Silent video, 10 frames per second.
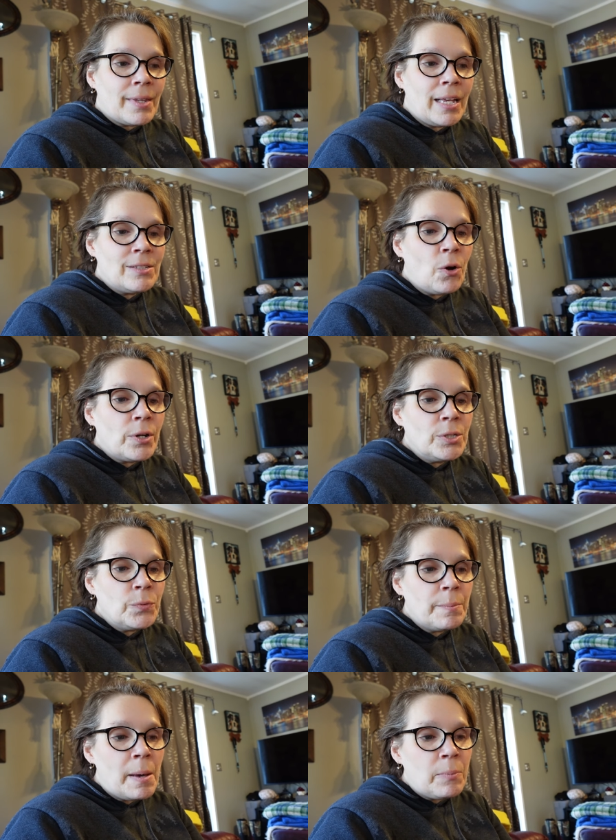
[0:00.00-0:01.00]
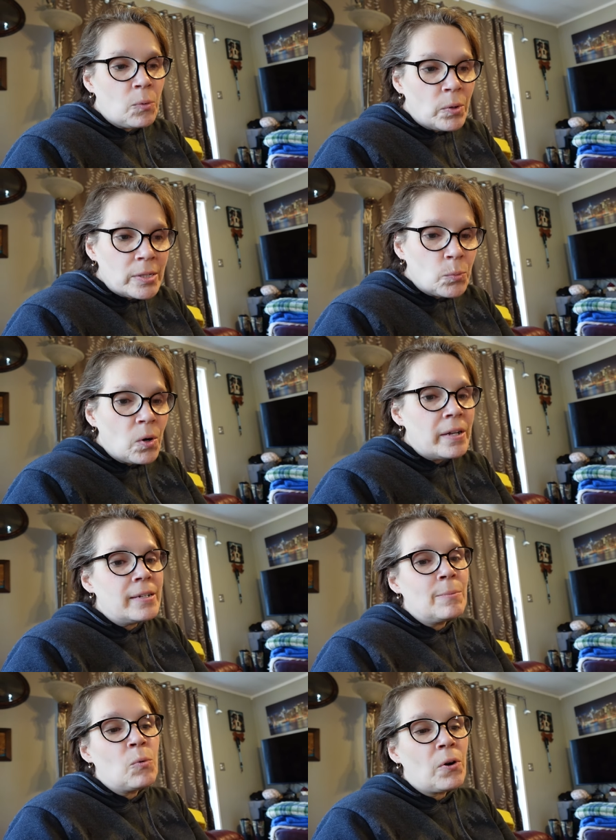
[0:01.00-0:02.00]
it's hard to remember what's what
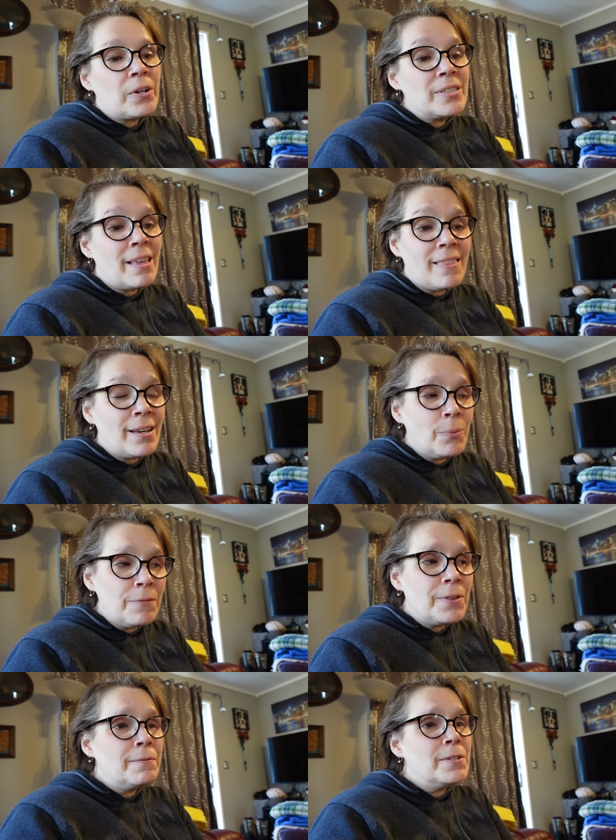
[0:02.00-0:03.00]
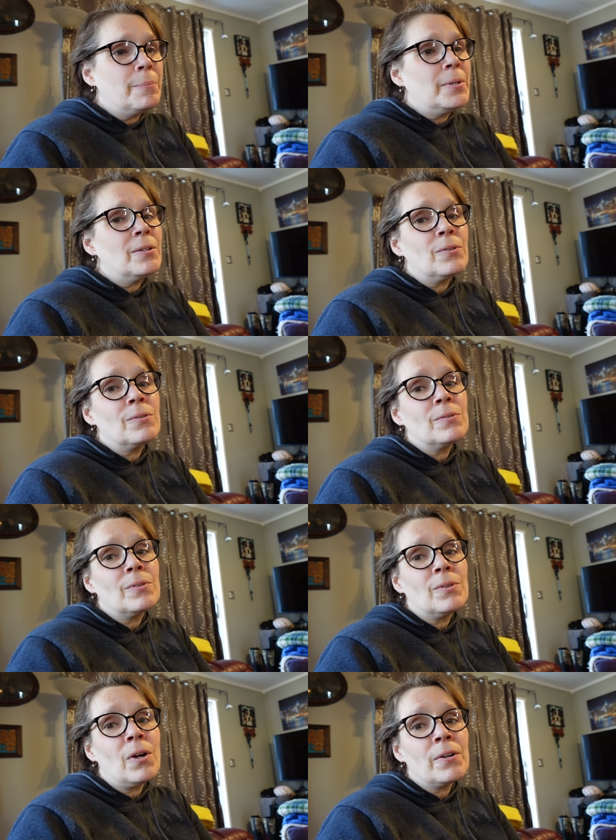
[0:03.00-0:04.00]
anymore because I think we've lived up here
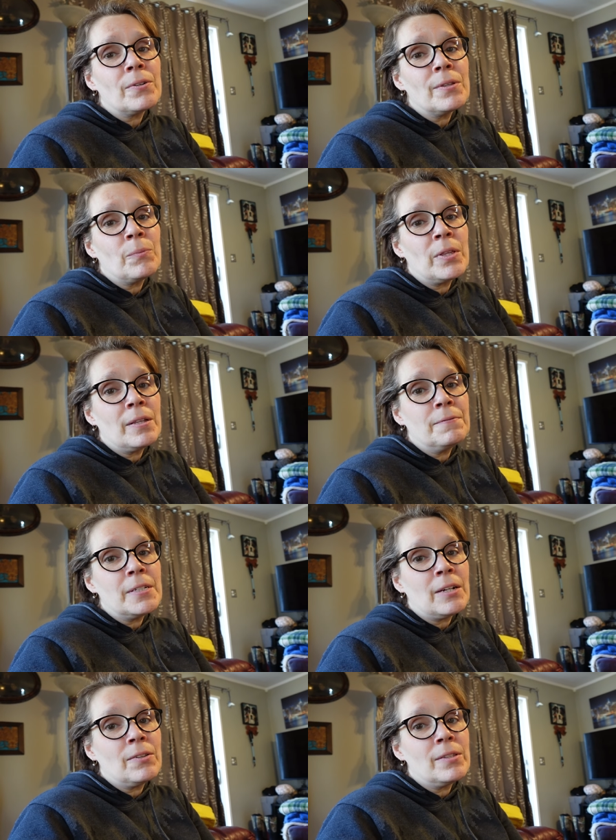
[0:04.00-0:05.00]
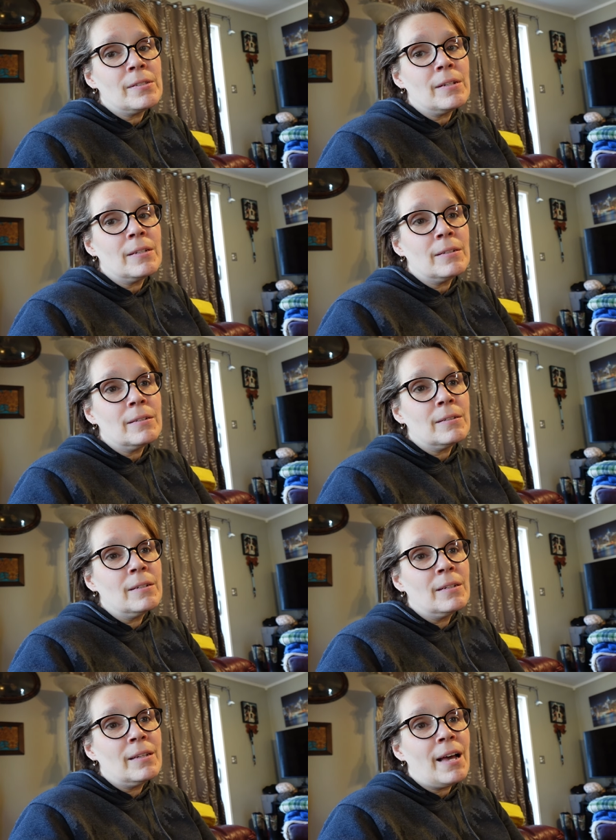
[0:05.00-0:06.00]
longer than we lived down in the city.
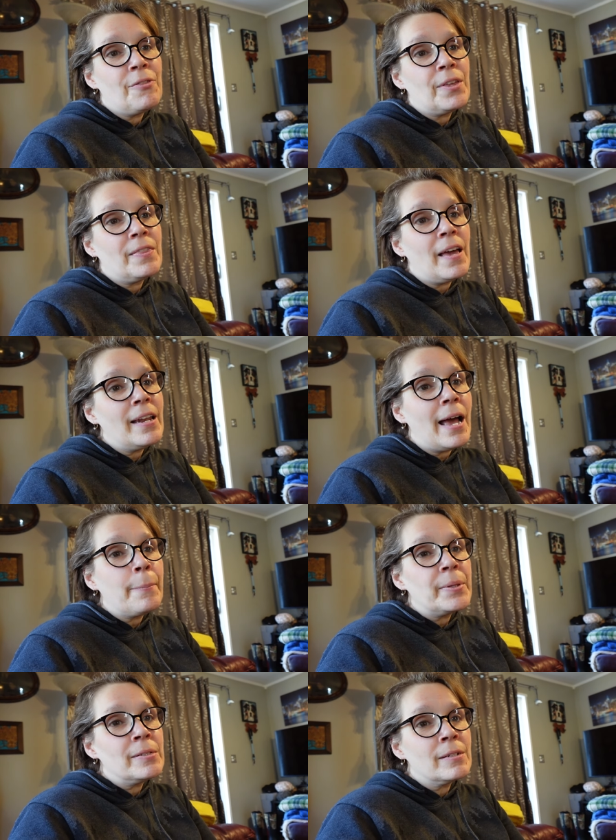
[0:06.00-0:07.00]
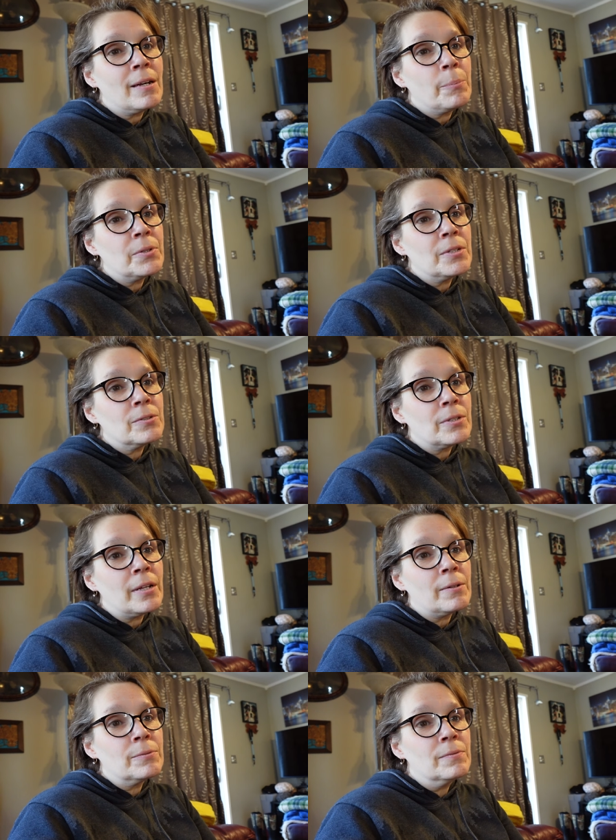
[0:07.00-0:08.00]
I think that happened a couple years
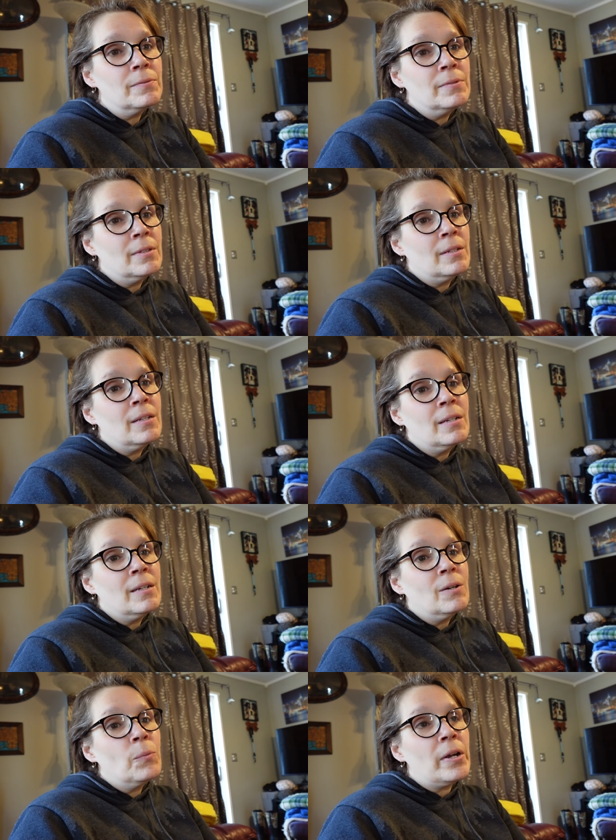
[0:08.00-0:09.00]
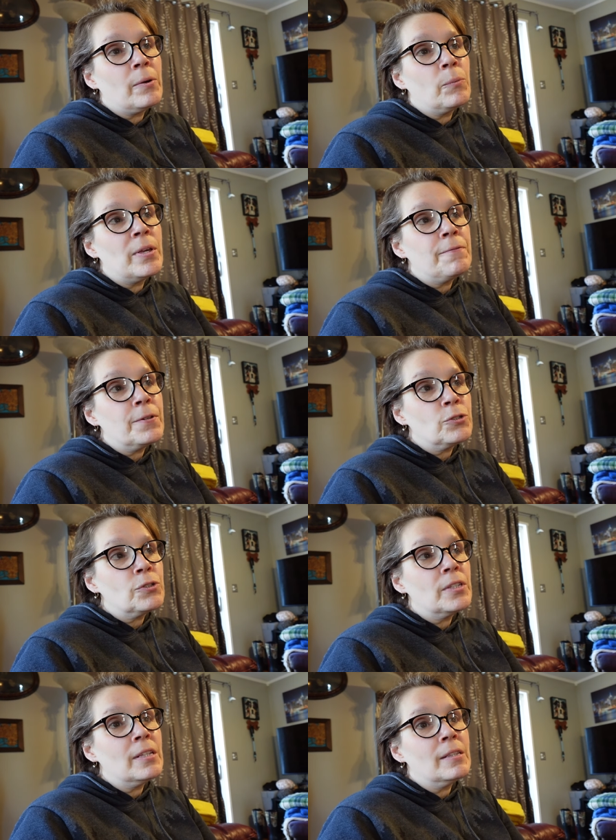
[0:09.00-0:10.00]
ago, where we
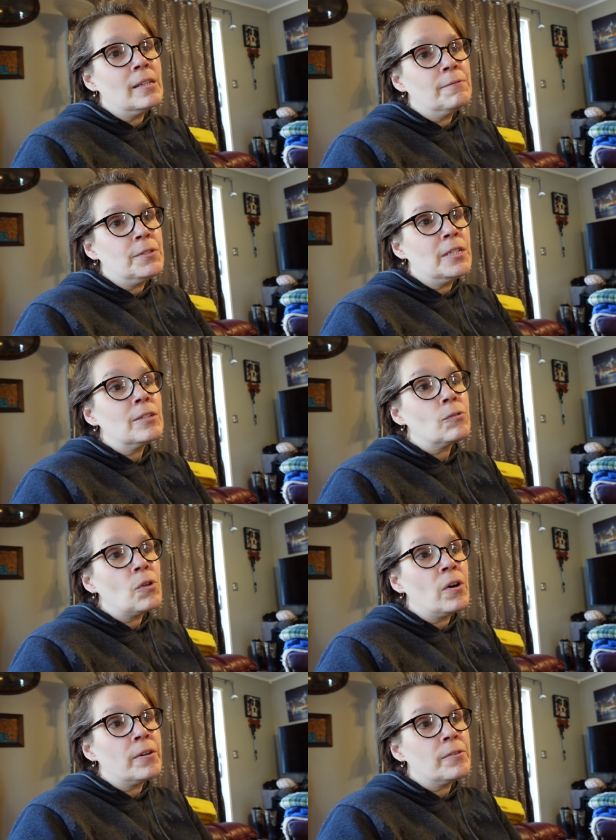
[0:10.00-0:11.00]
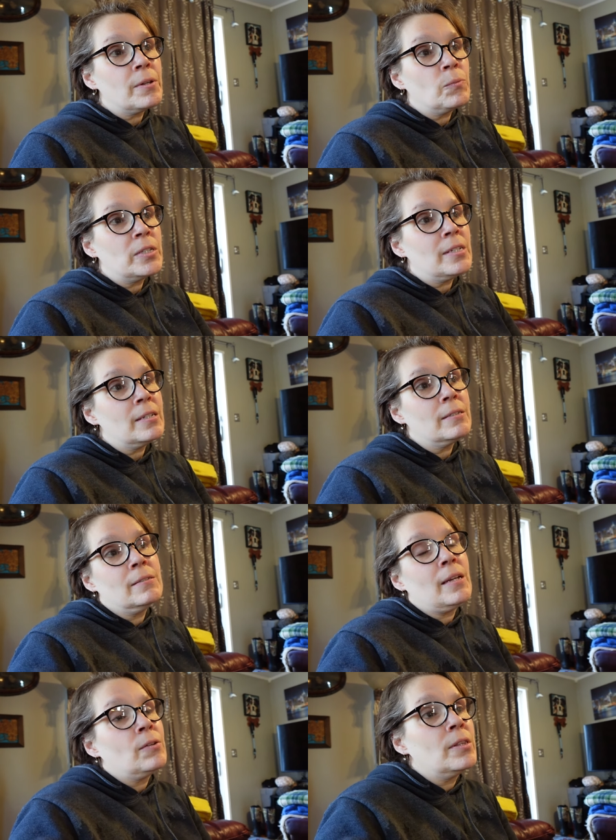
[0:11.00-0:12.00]
officially lived here longer than we did
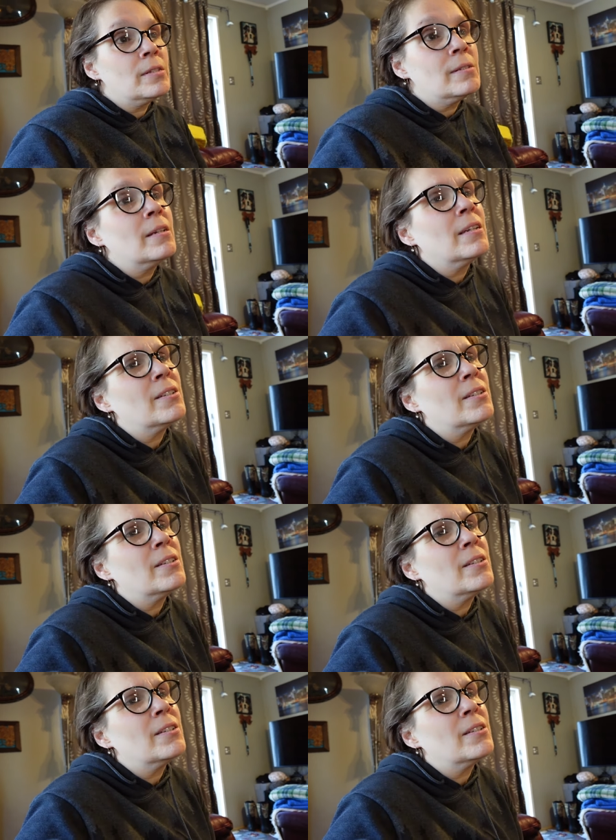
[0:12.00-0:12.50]
down in the city.